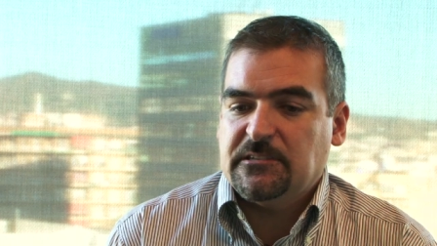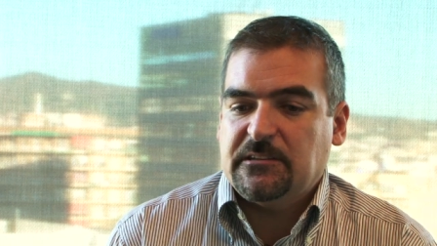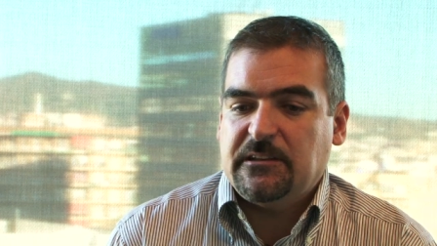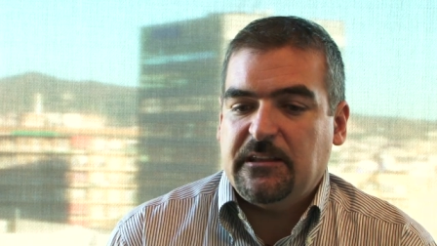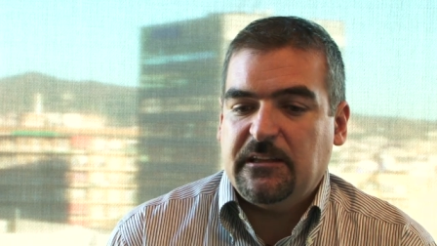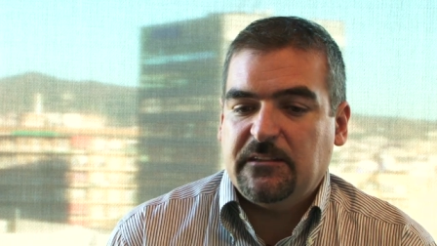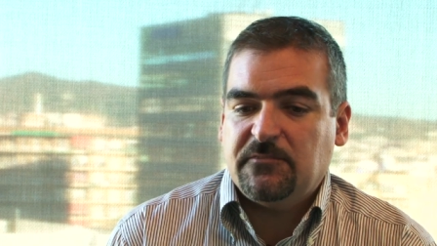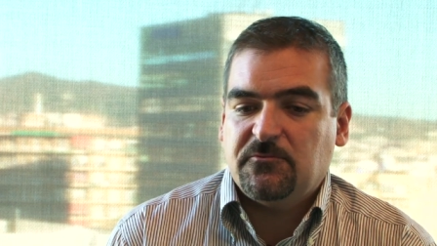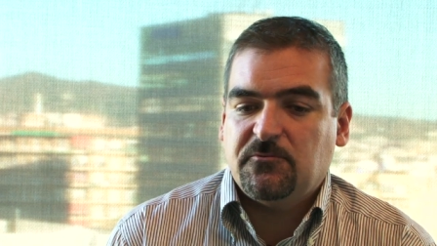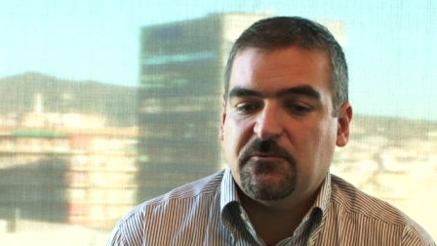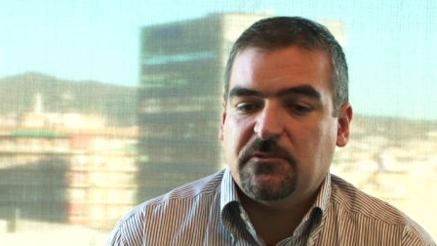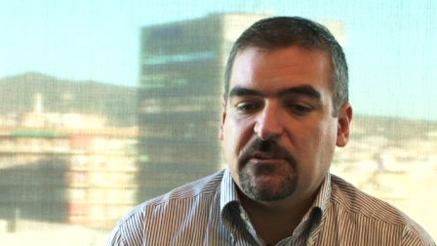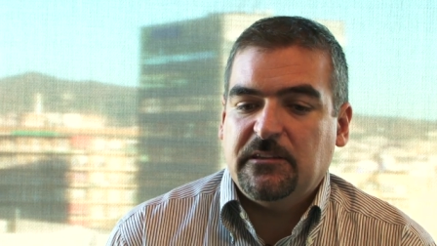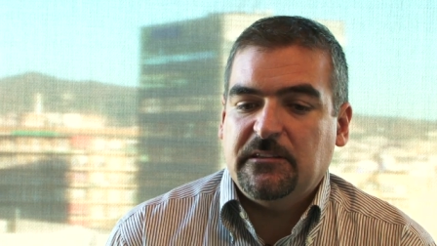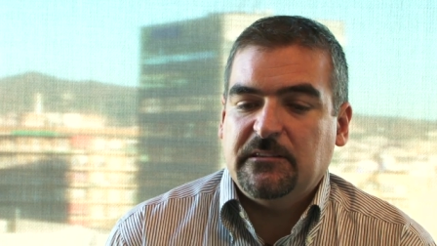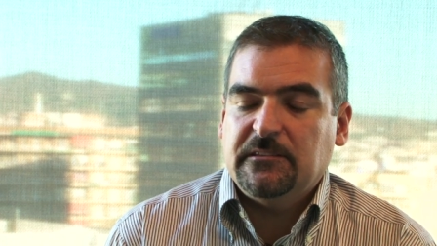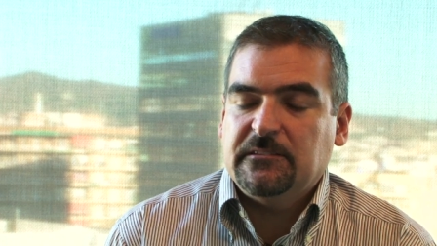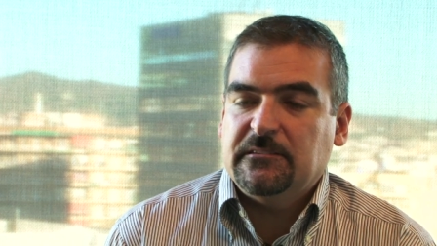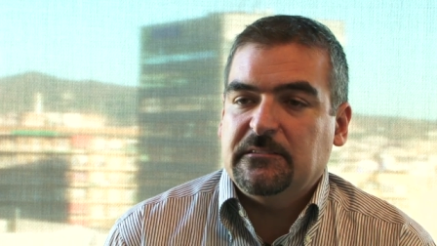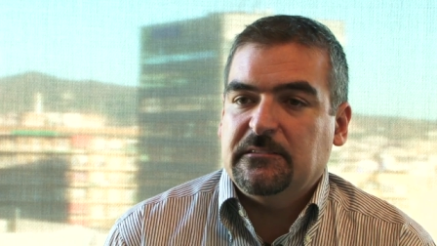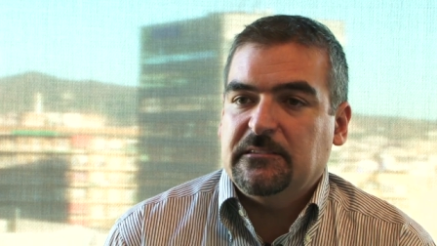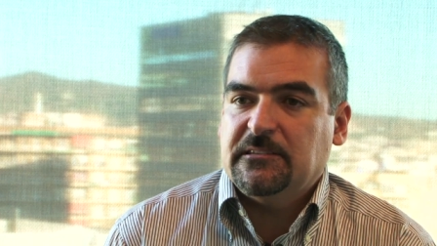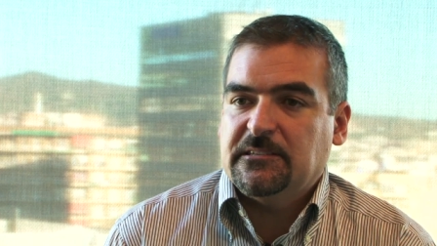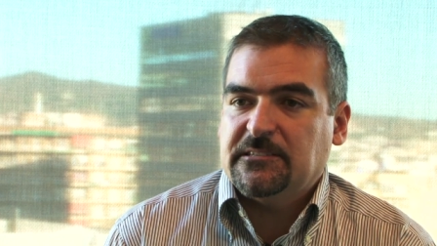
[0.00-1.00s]
a network
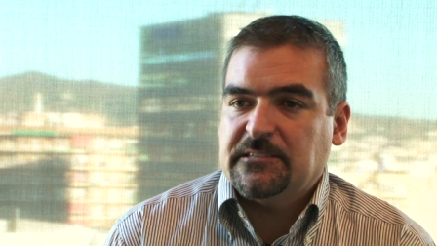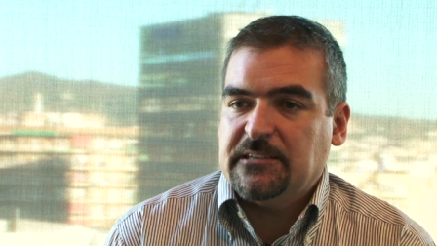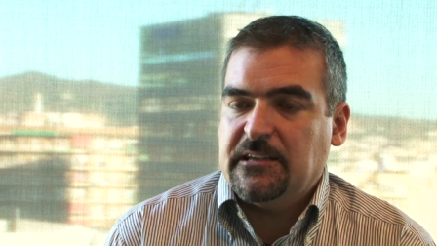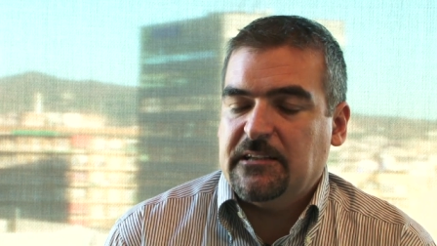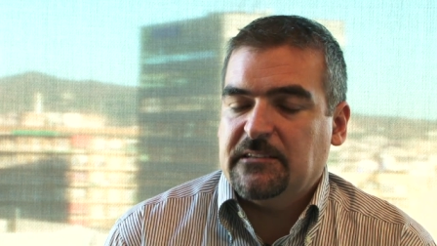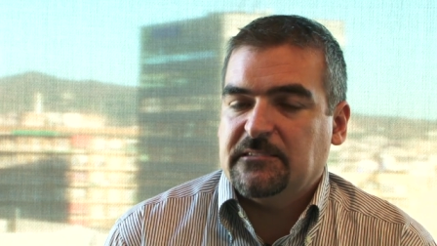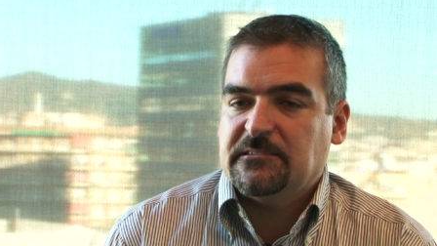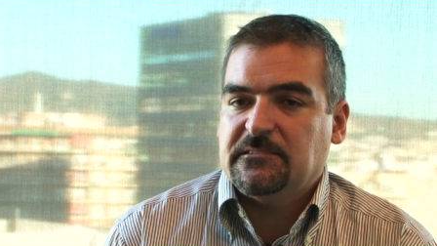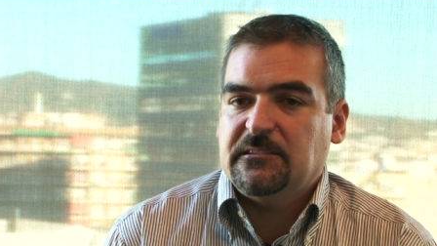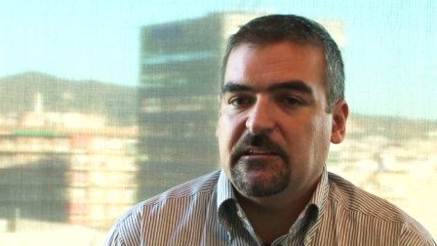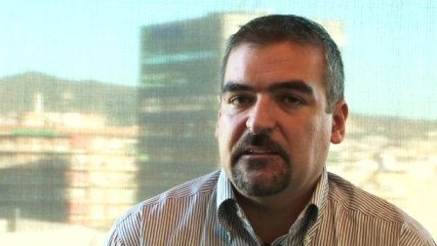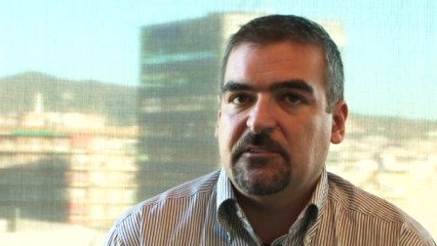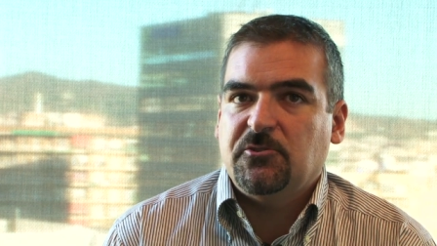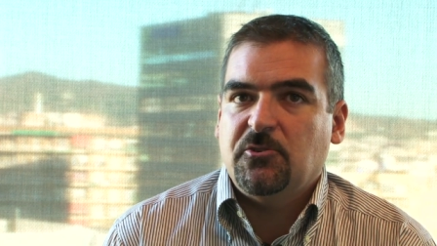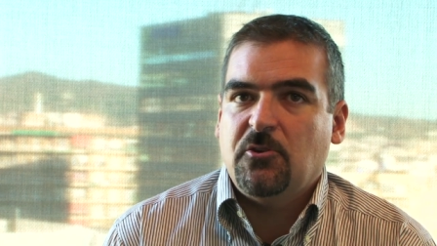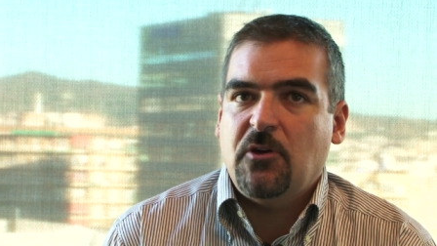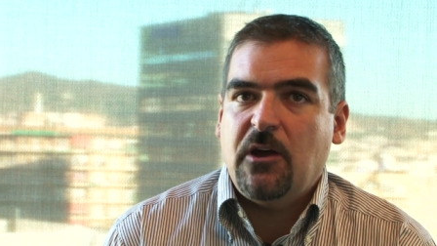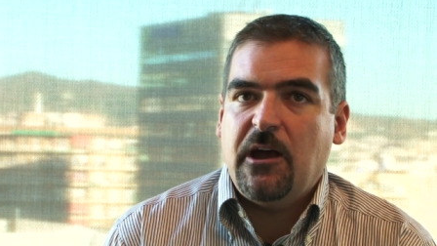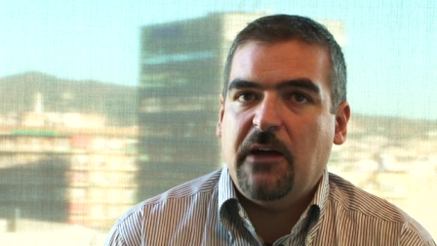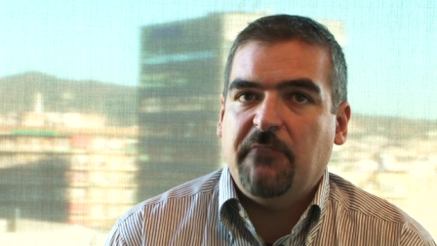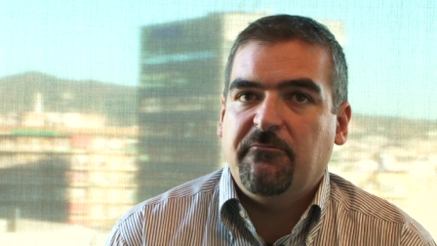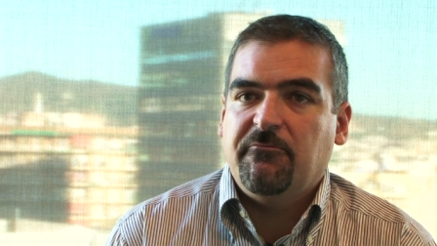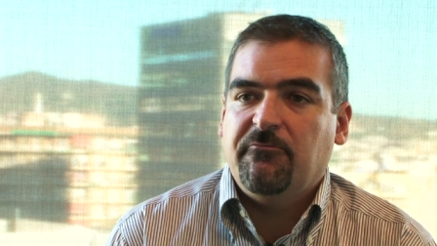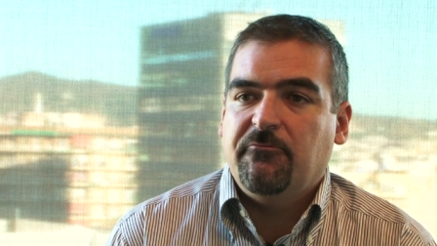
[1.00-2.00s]
in the sense that you
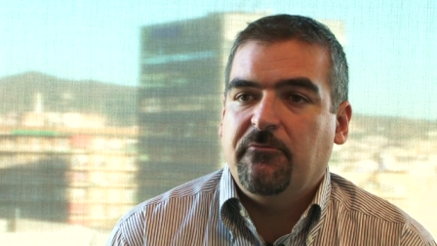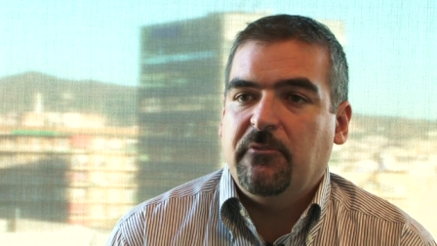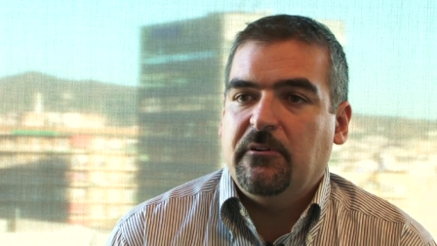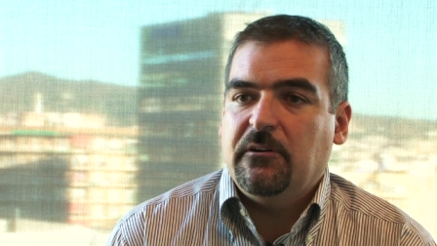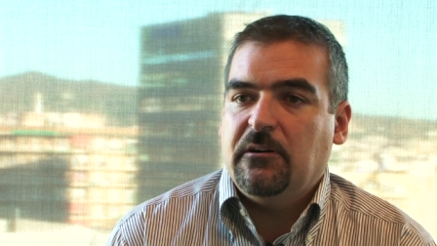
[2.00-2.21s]
have